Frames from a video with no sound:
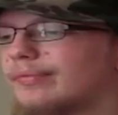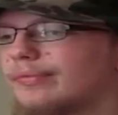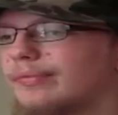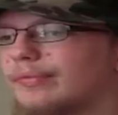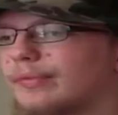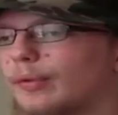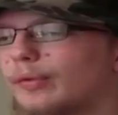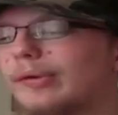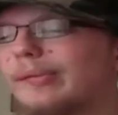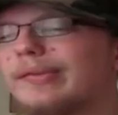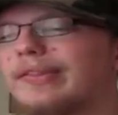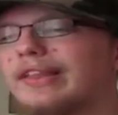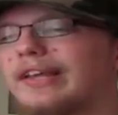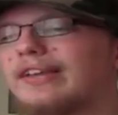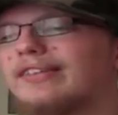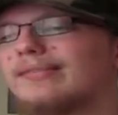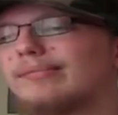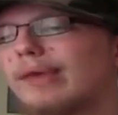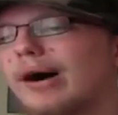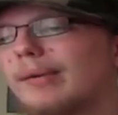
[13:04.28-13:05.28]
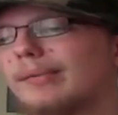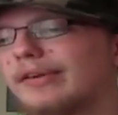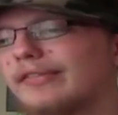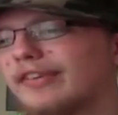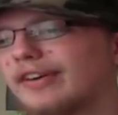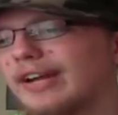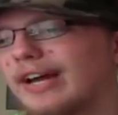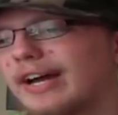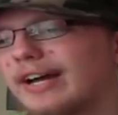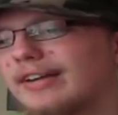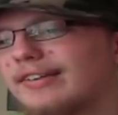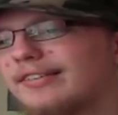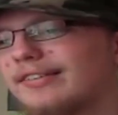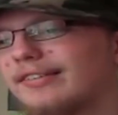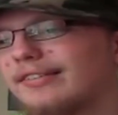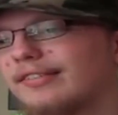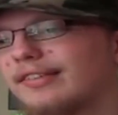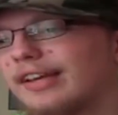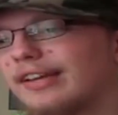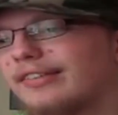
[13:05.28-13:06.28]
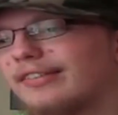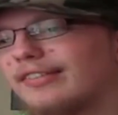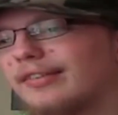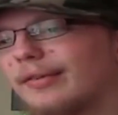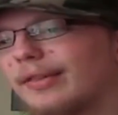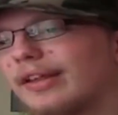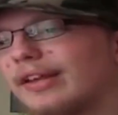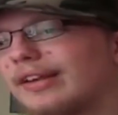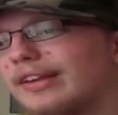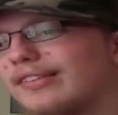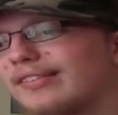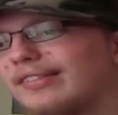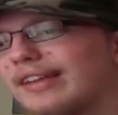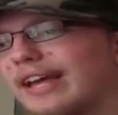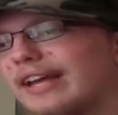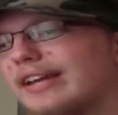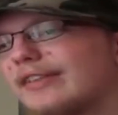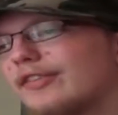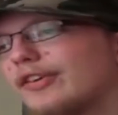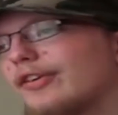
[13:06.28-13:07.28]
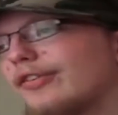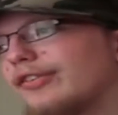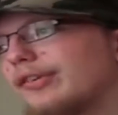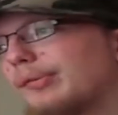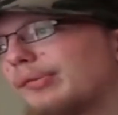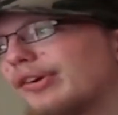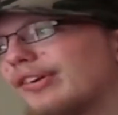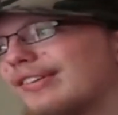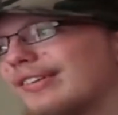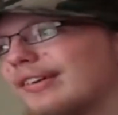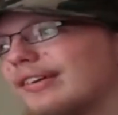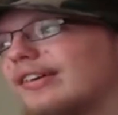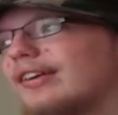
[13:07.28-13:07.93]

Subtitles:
Well, I mean, like his mom never dies, and so then his dad never goes to prison,